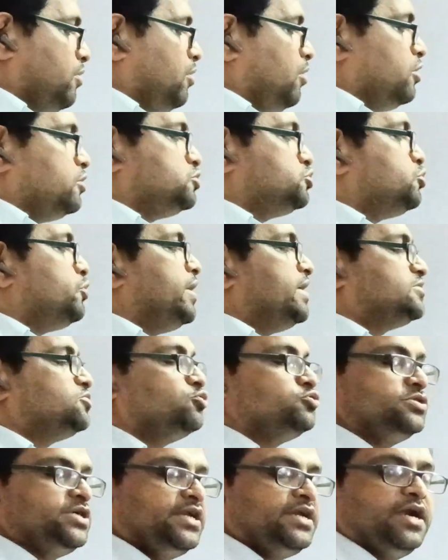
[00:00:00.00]
Also
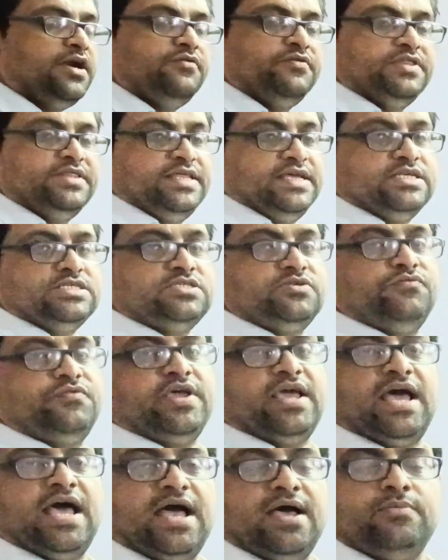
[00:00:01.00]
associated with this,
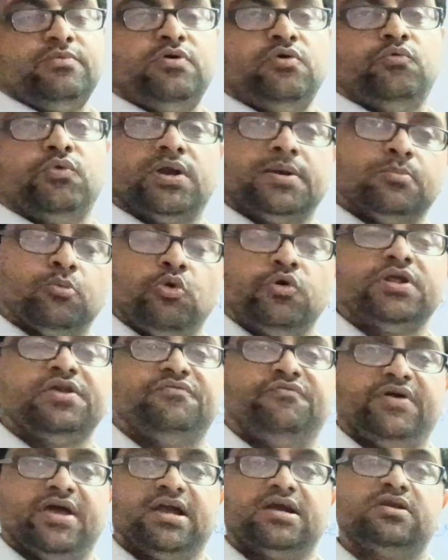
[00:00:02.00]
we have one more
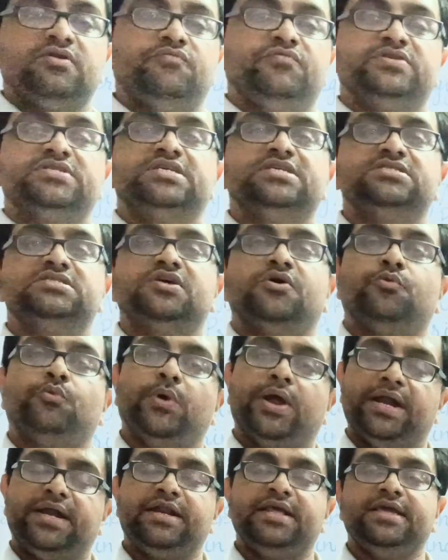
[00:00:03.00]
effect, which is the
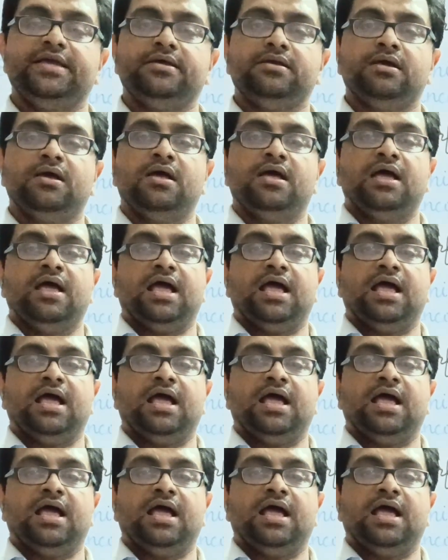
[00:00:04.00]
wetting